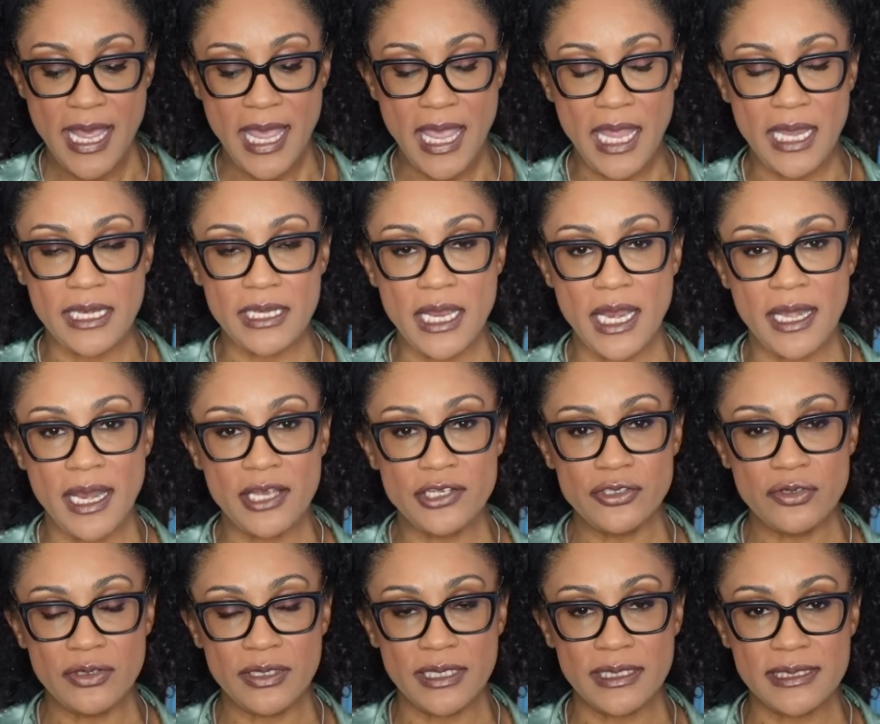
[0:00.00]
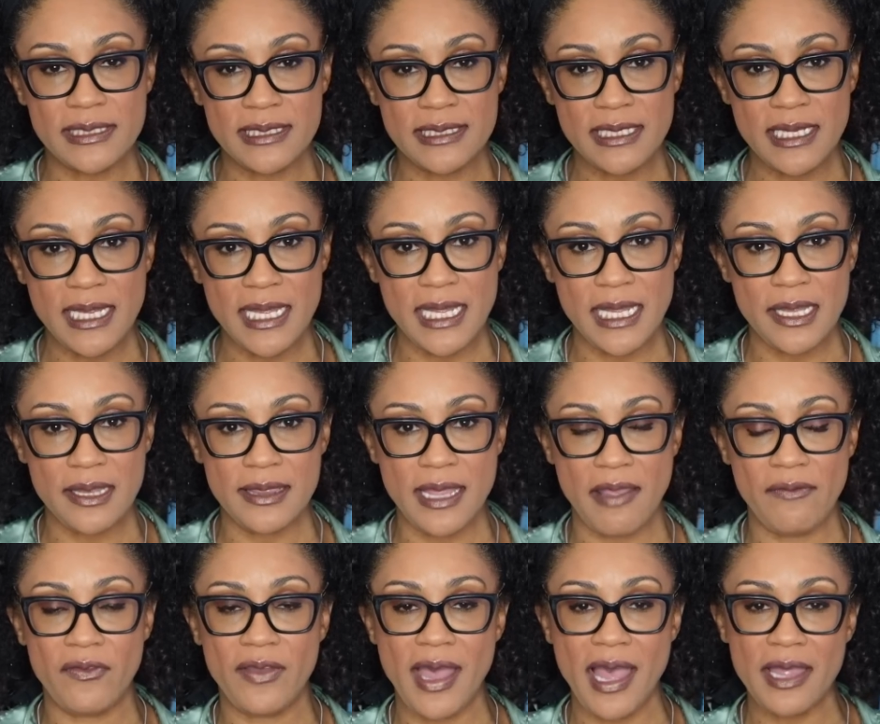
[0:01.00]
And as you can see,
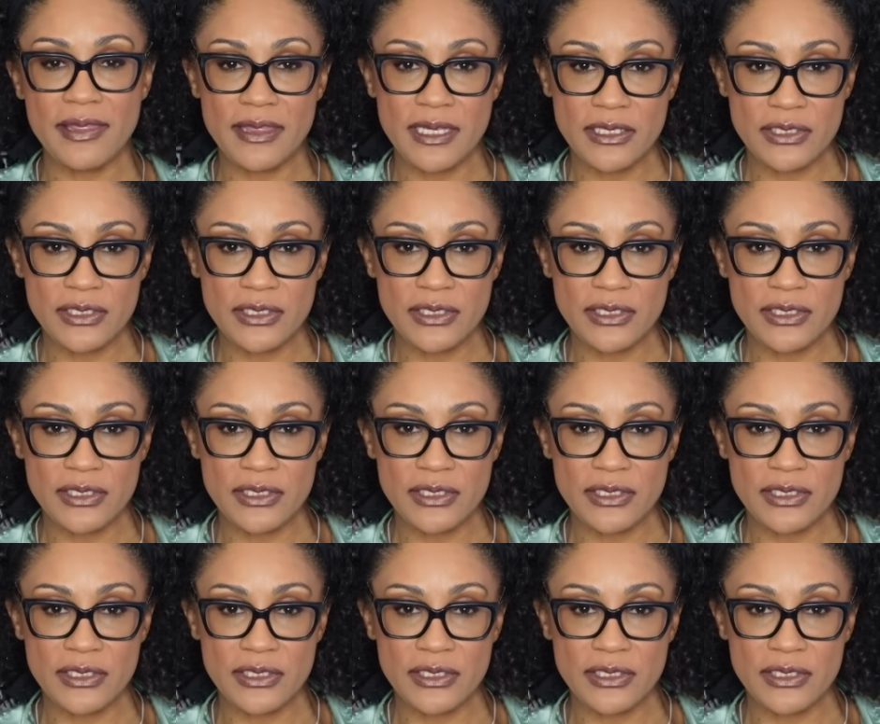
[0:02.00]
they've got